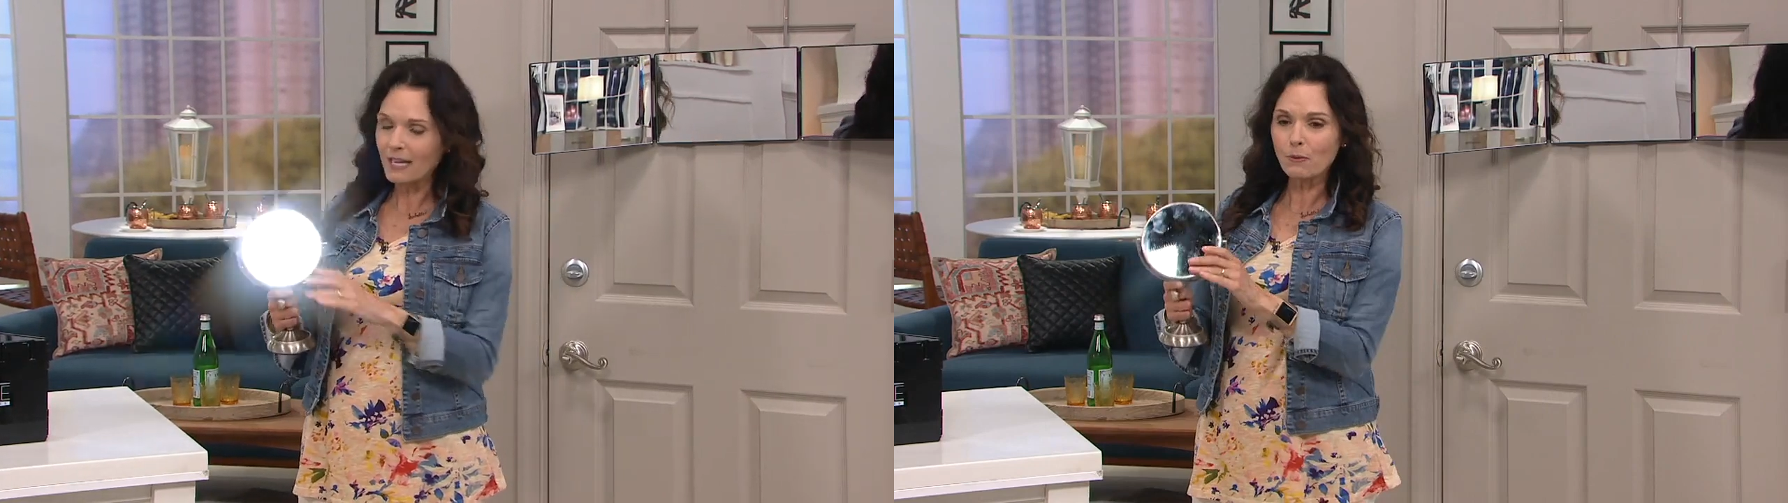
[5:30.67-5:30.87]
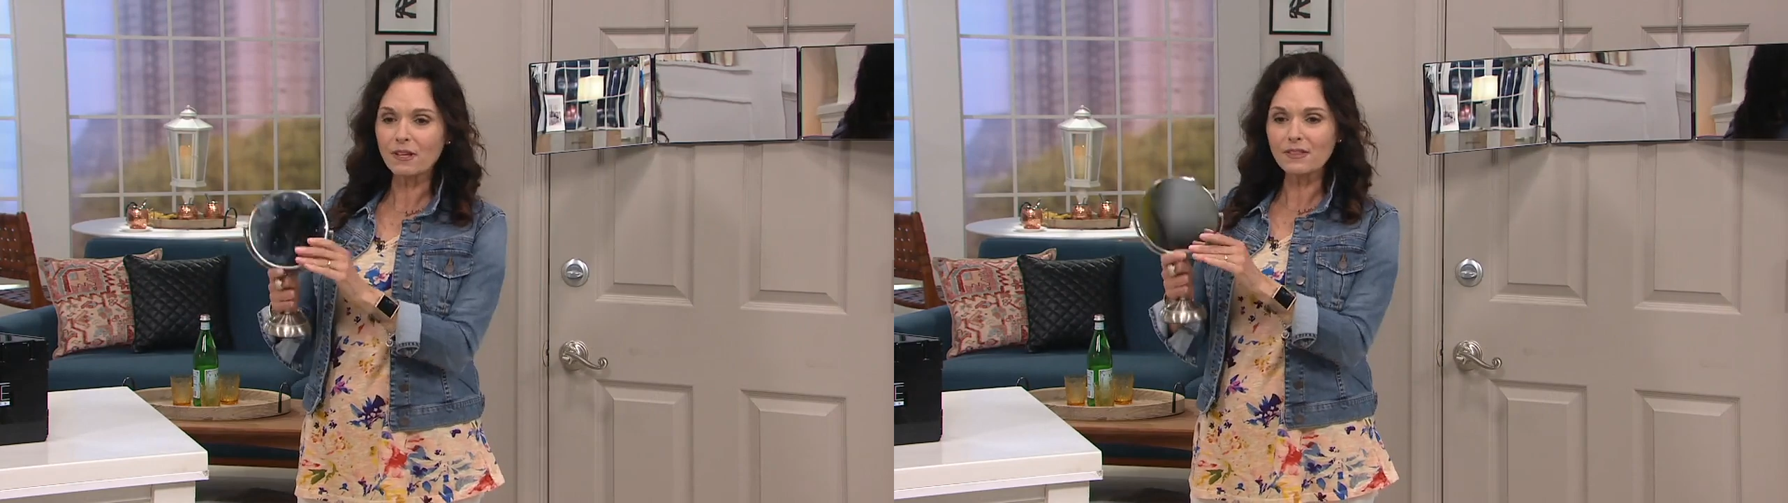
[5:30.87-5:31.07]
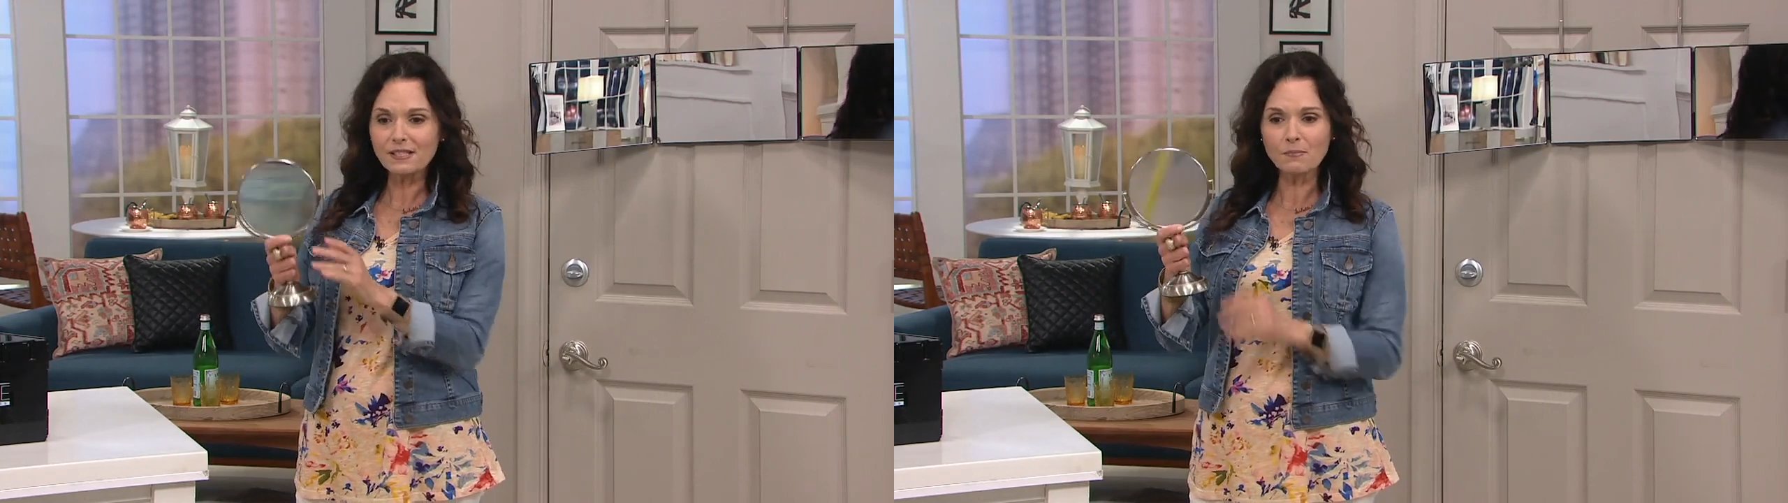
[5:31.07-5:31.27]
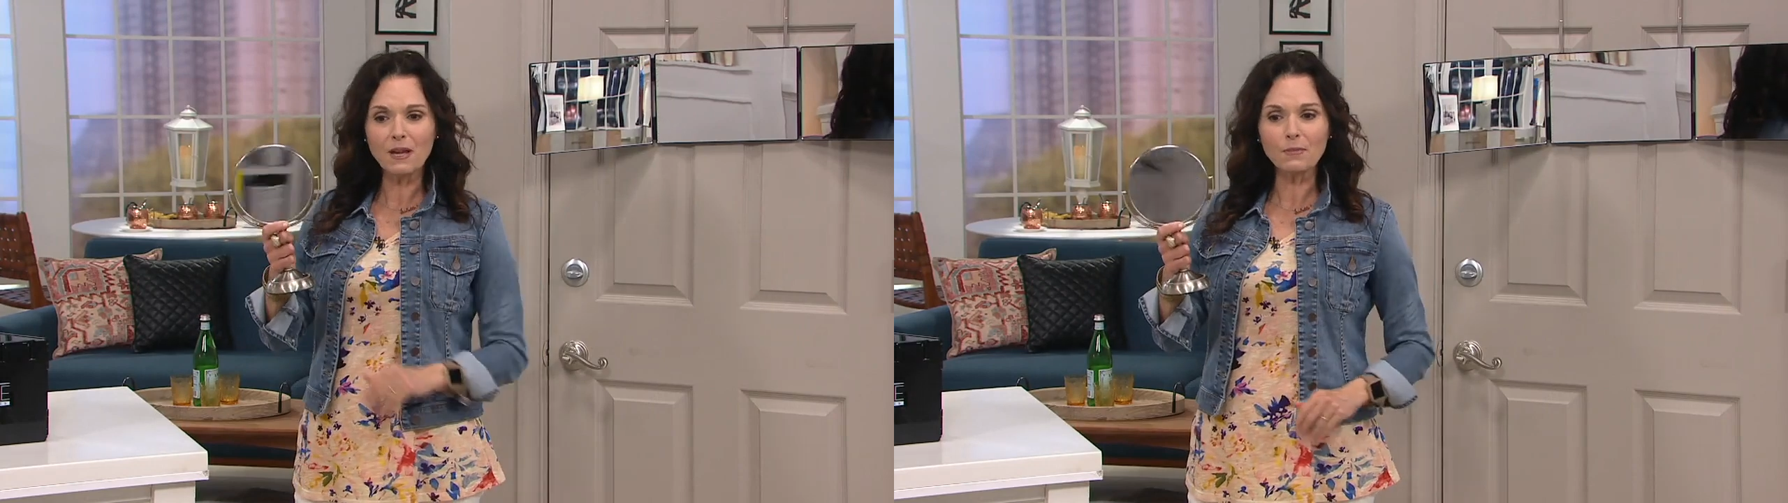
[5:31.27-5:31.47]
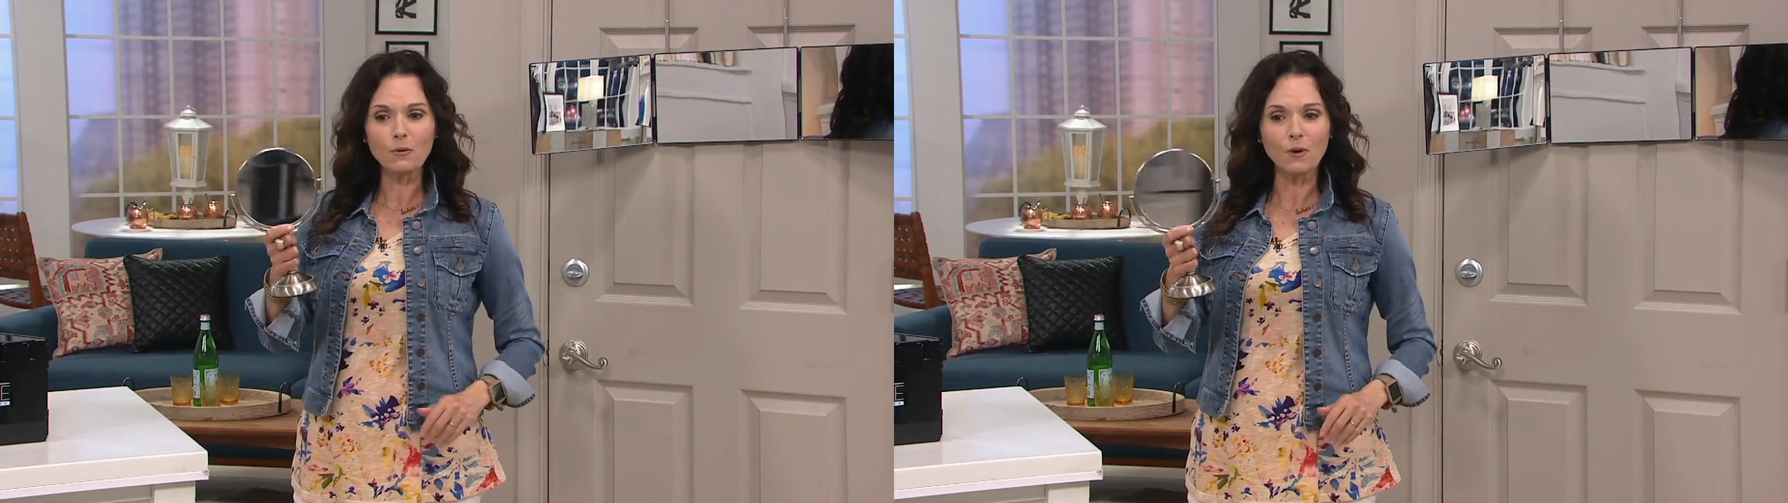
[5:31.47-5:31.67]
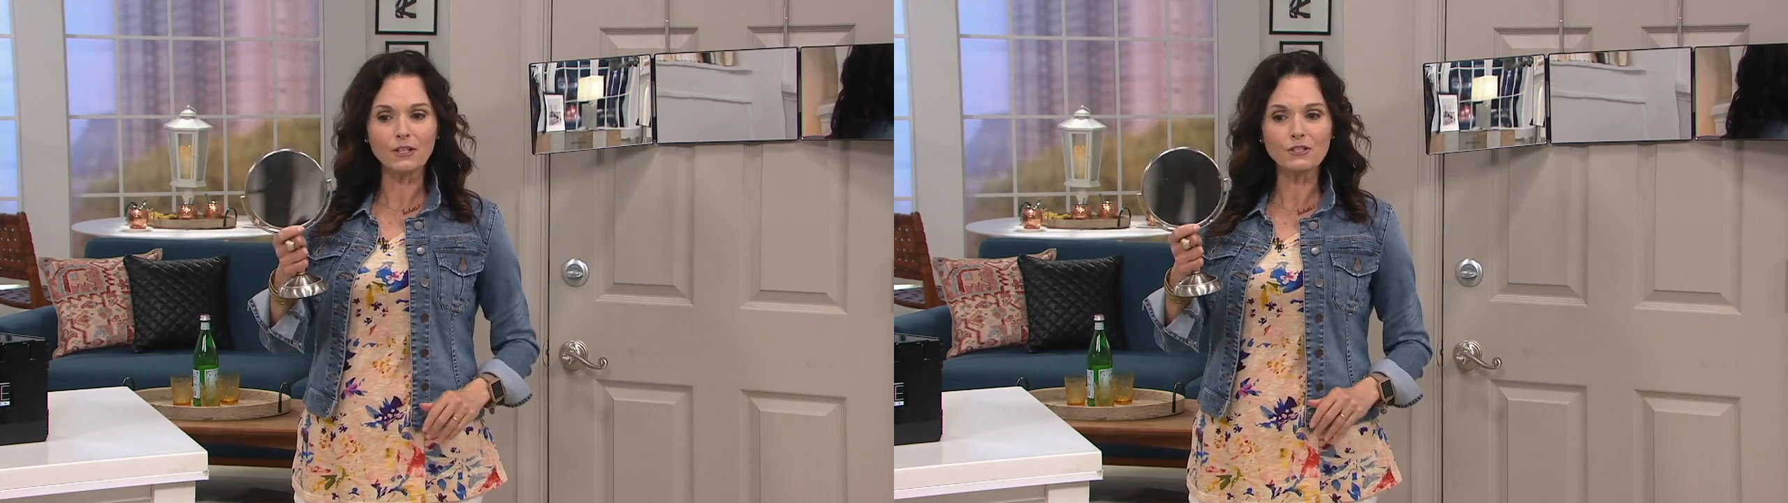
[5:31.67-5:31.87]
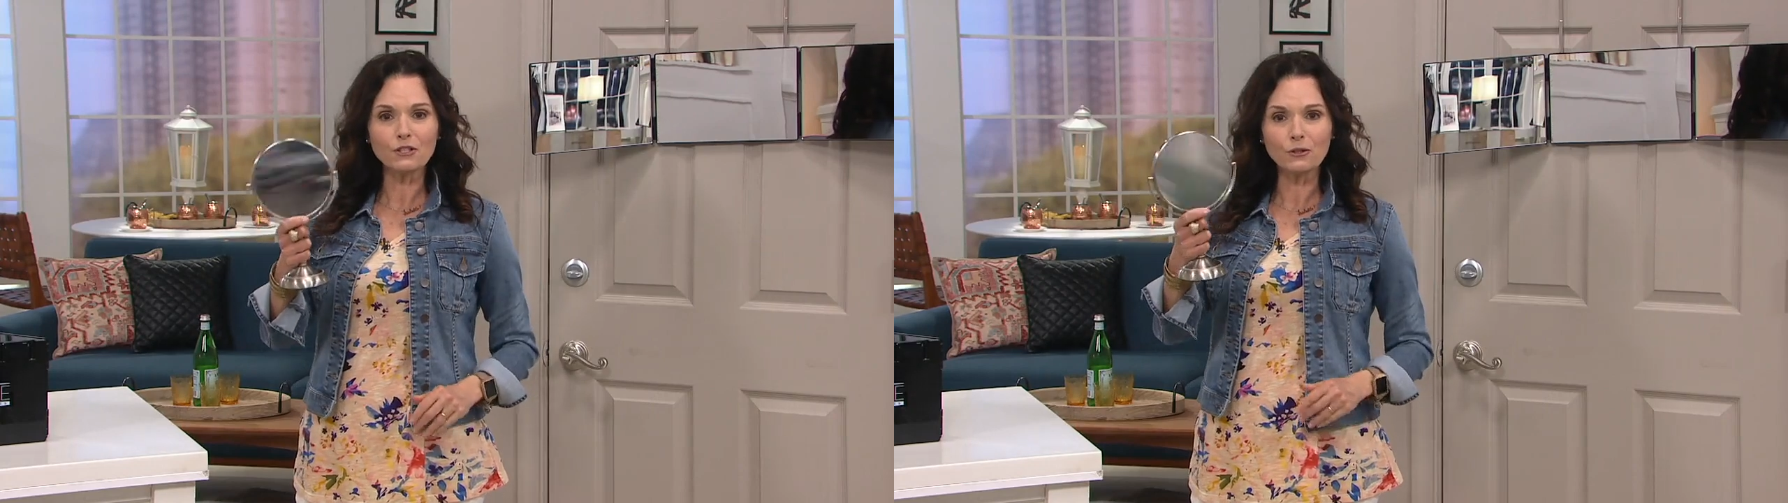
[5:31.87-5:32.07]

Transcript: anyway, this may be what you do.